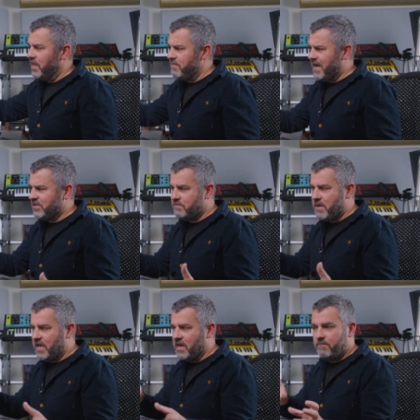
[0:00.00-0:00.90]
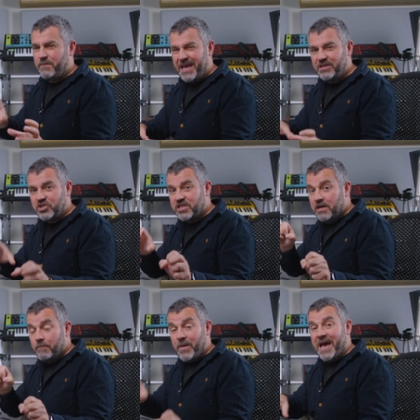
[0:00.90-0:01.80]
Imagine making a pitched
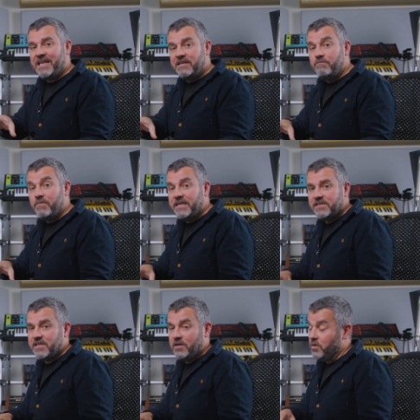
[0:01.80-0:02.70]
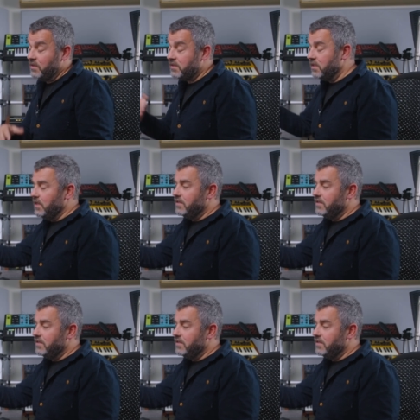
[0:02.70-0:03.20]
pattern-based sequence,